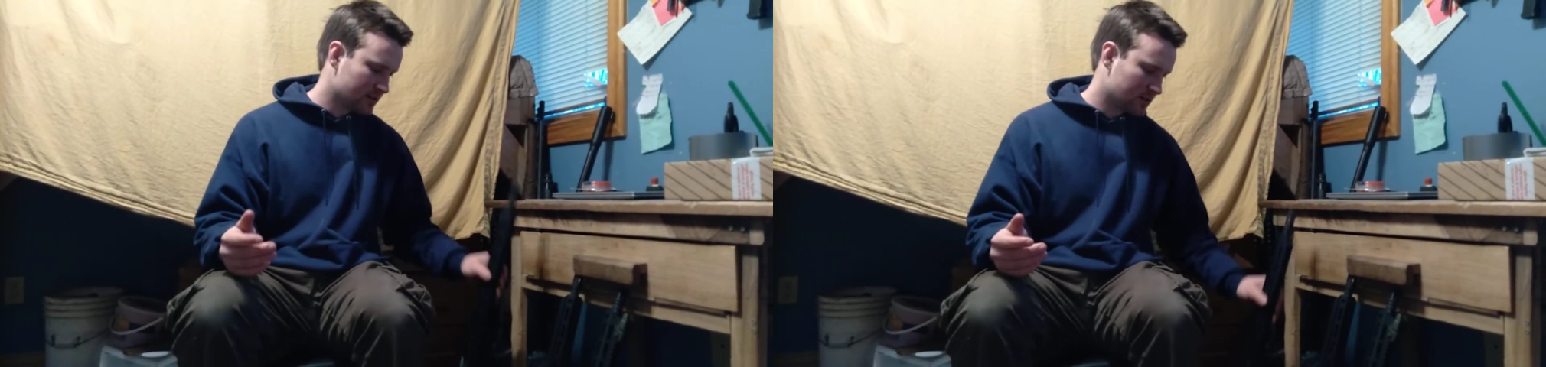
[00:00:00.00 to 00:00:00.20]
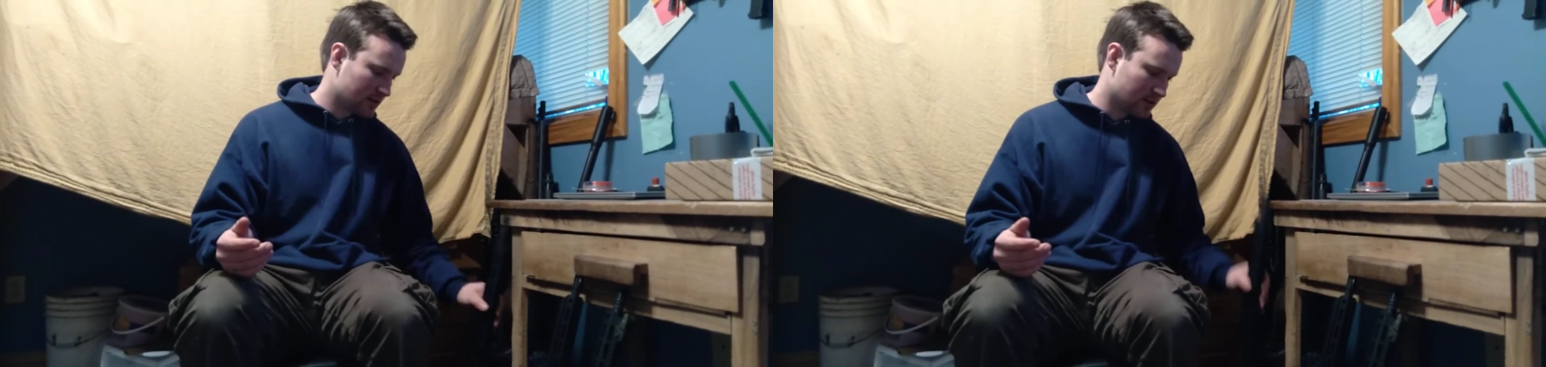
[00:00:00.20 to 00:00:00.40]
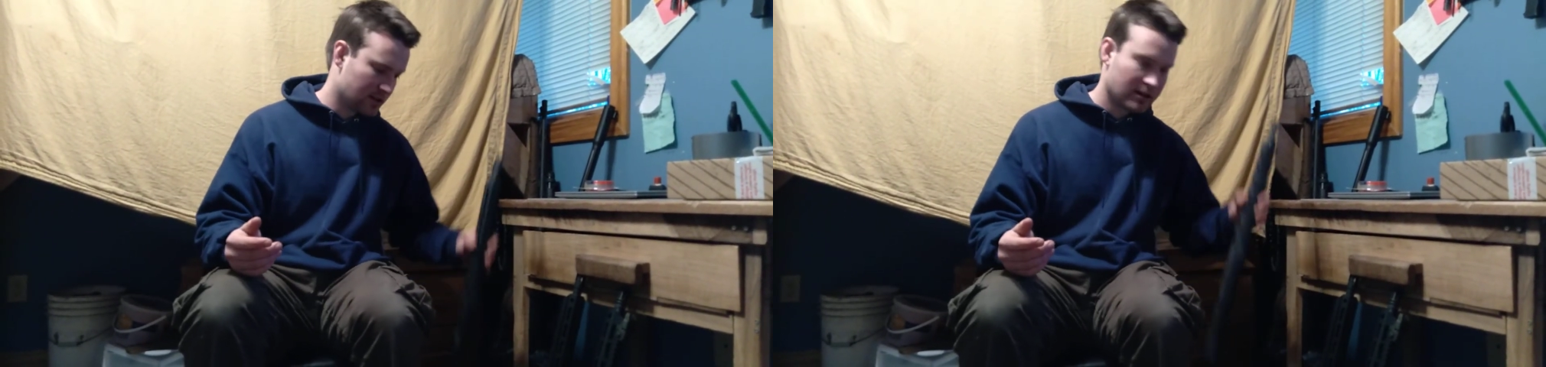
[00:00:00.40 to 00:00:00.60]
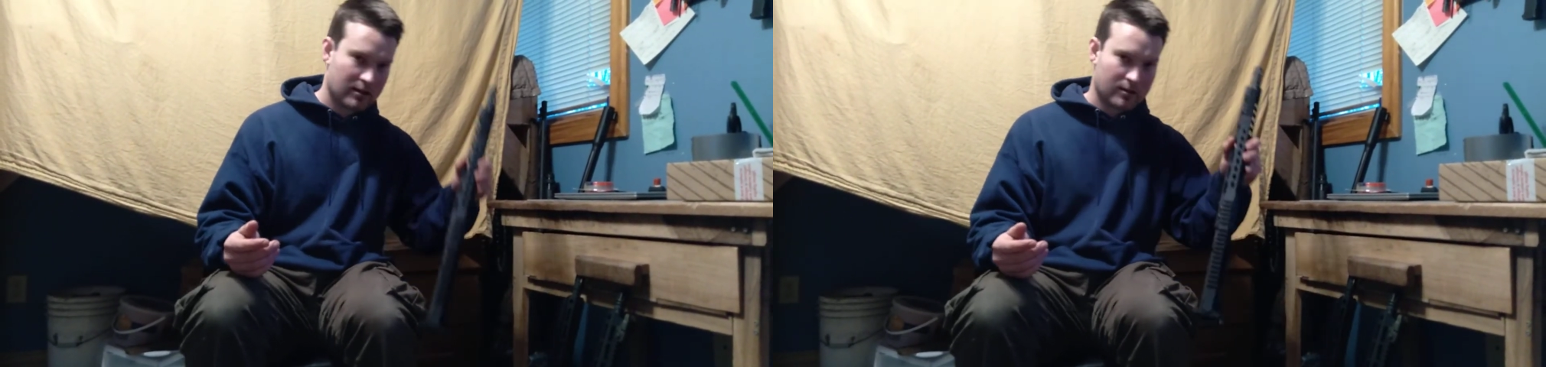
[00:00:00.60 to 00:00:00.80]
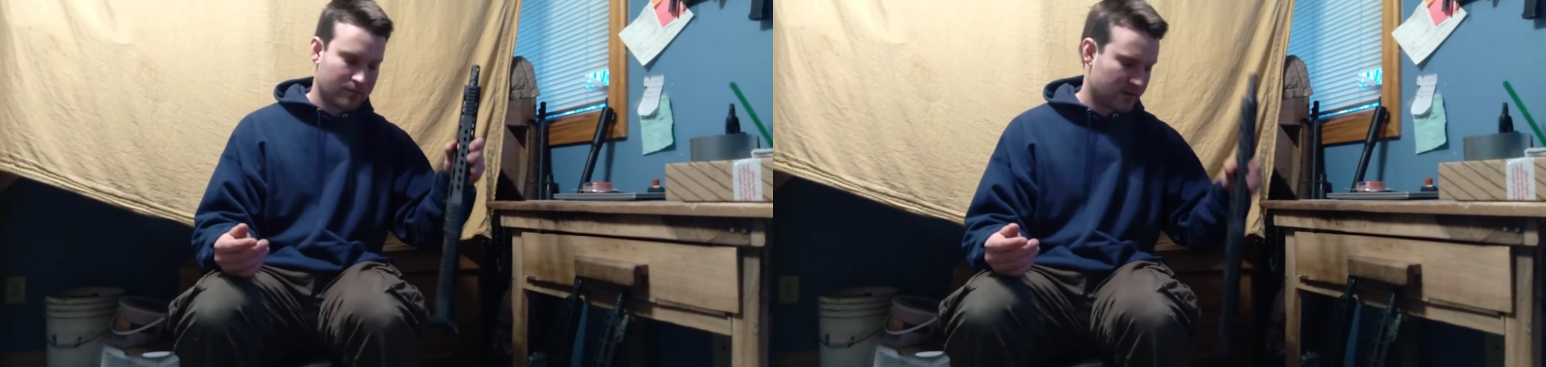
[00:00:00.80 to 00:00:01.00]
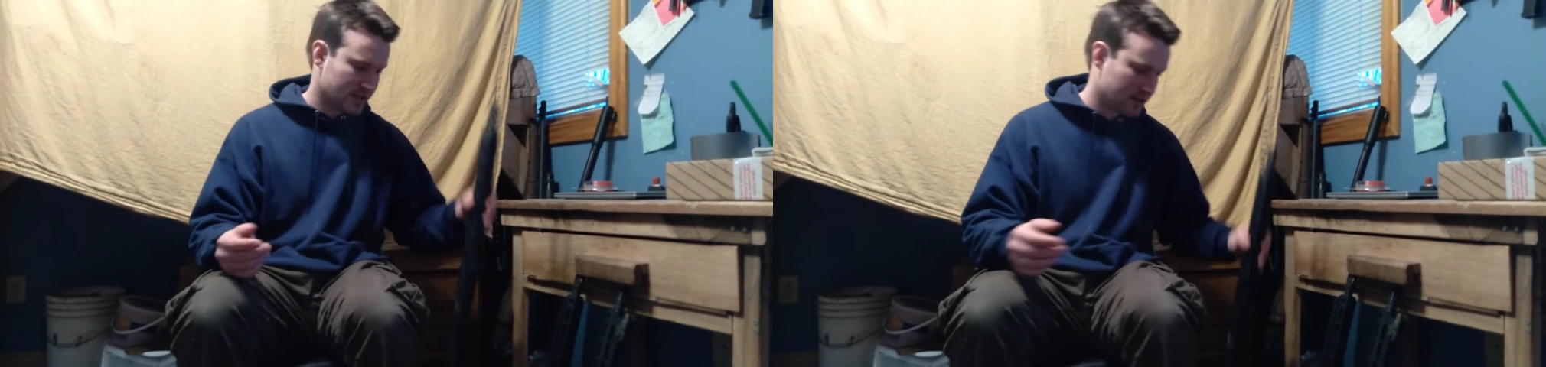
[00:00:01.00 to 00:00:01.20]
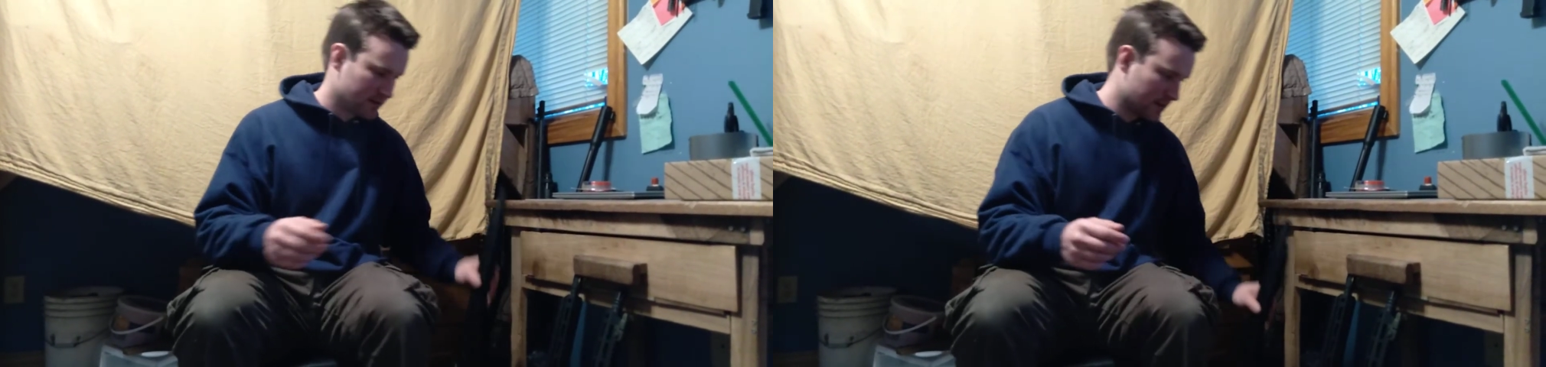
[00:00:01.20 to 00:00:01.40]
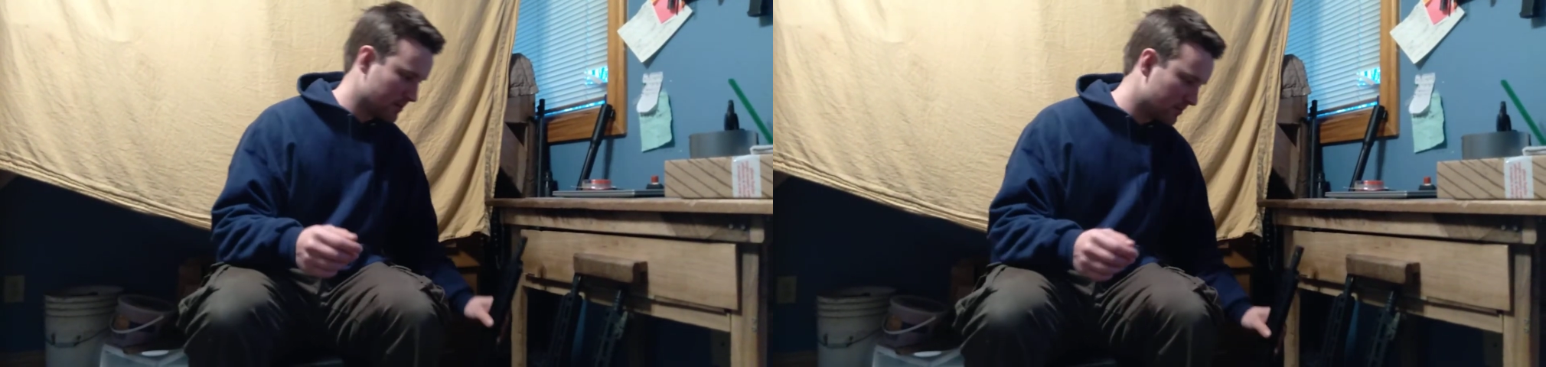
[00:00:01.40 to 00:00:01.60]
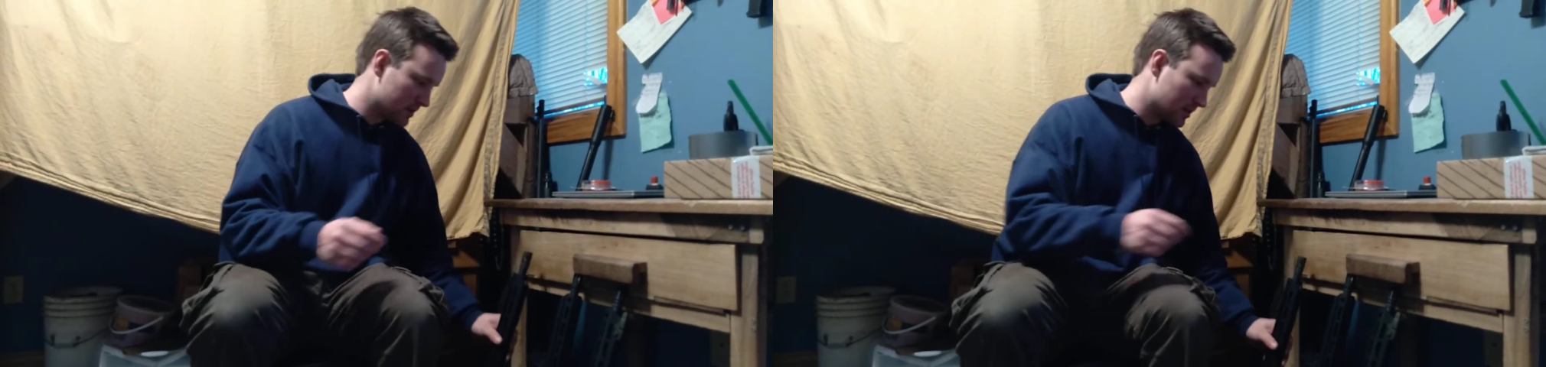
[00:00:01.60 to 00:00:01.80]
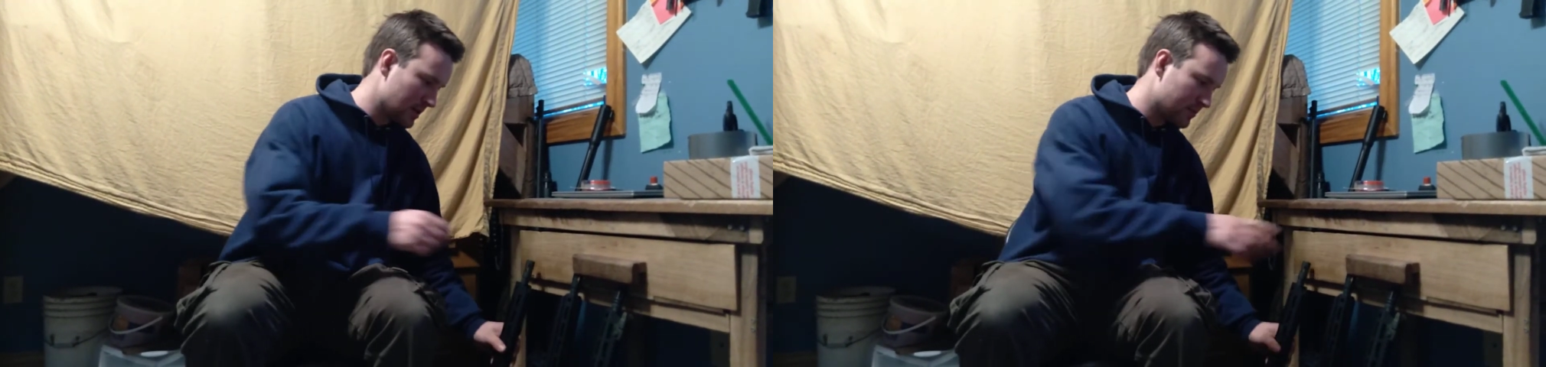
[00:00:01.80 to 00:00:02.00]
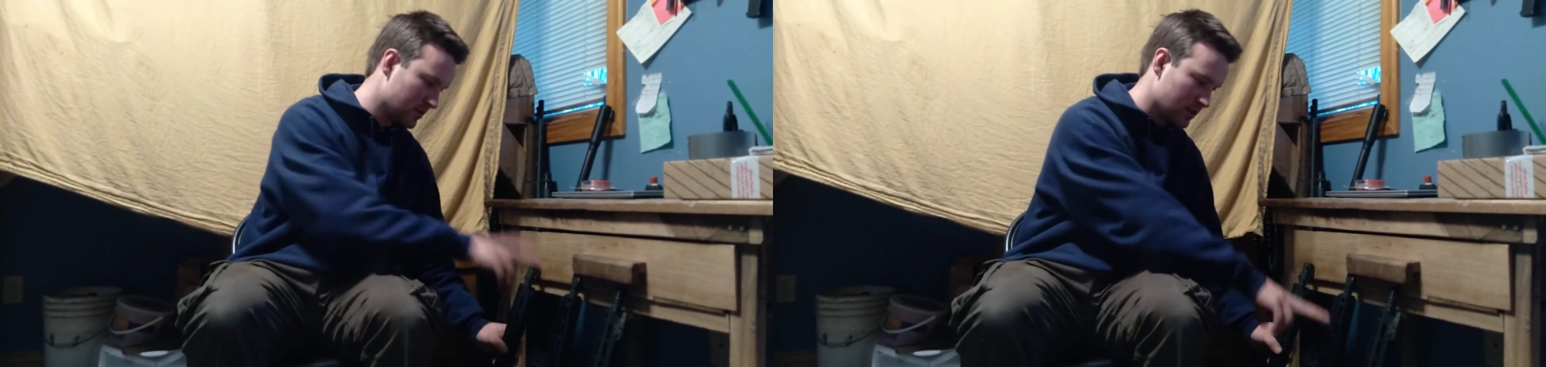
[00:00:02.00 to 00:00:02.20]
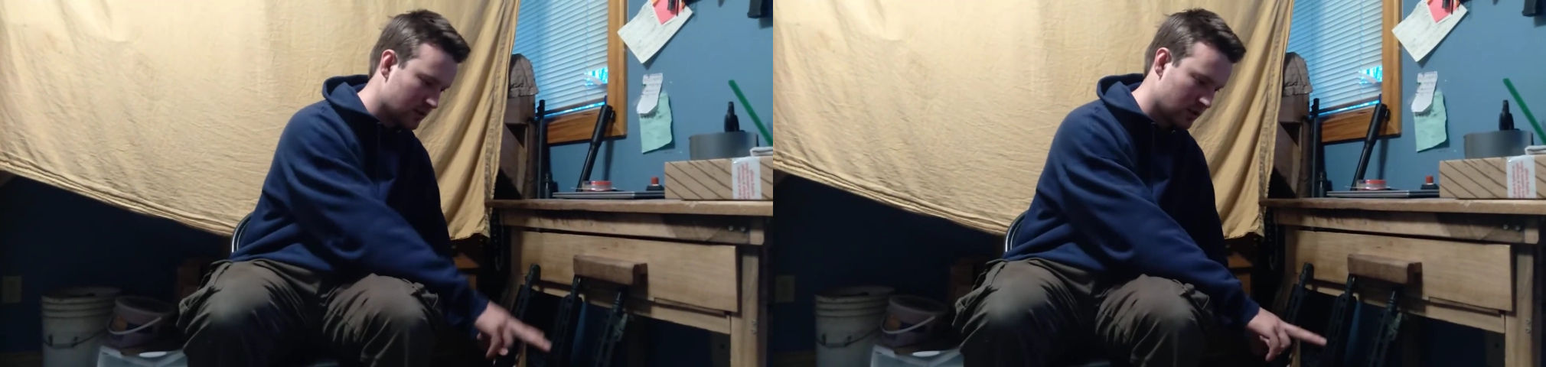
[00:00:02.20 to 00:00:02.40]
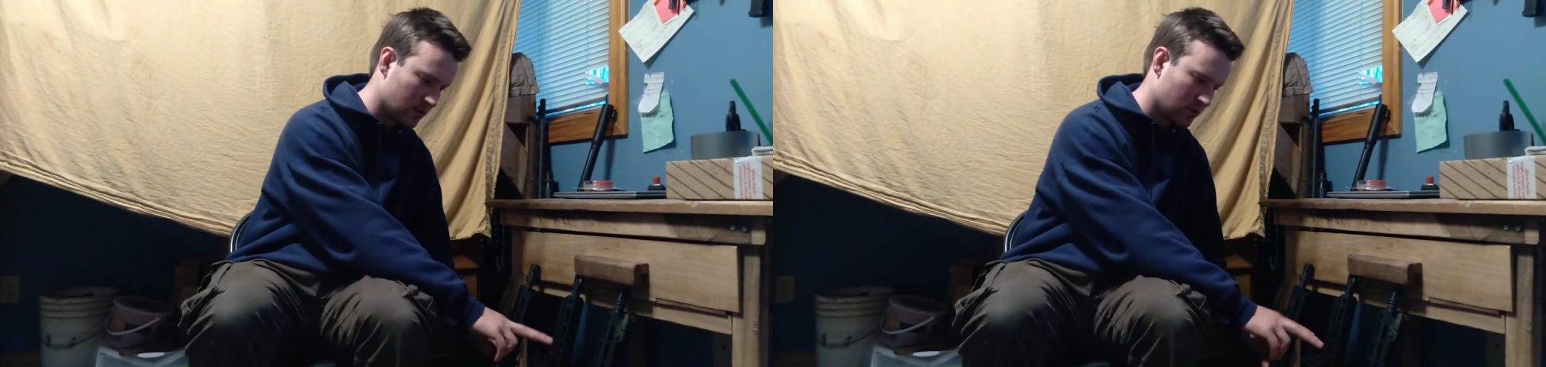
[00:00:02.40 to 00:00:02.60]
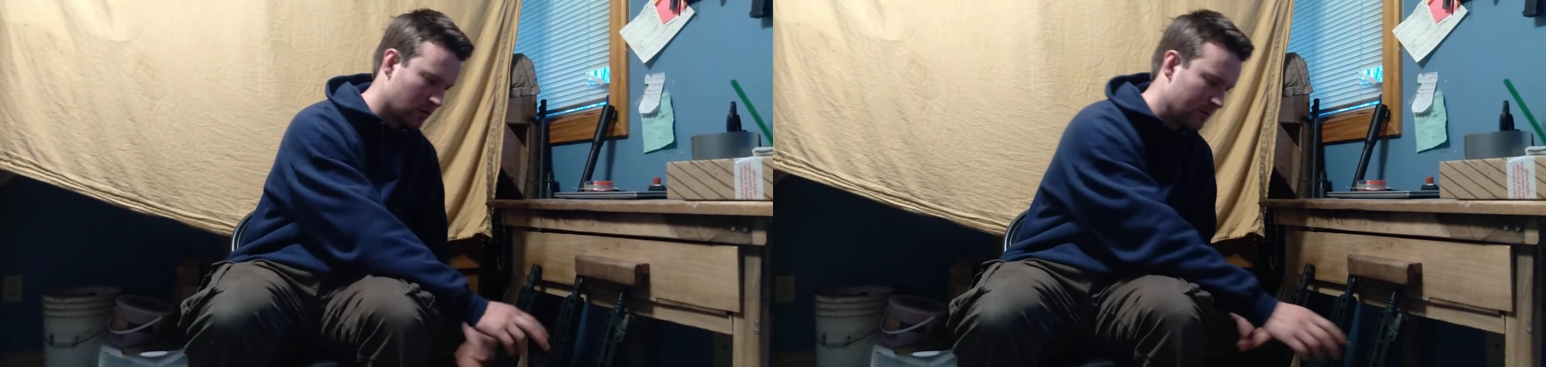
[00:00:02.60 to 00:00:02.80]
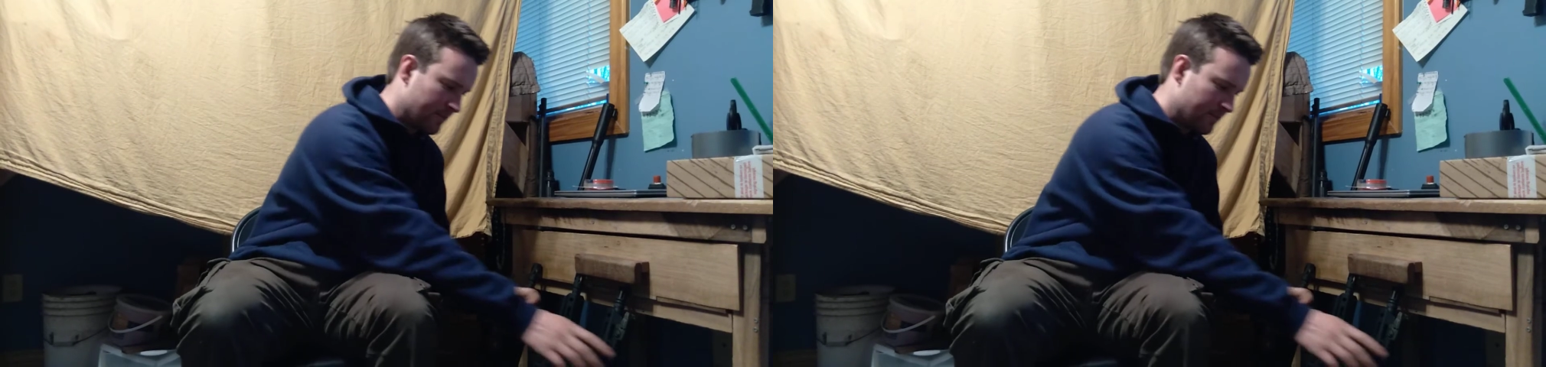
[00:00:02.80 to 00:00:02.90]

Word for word: is the black, I keep mixing up these two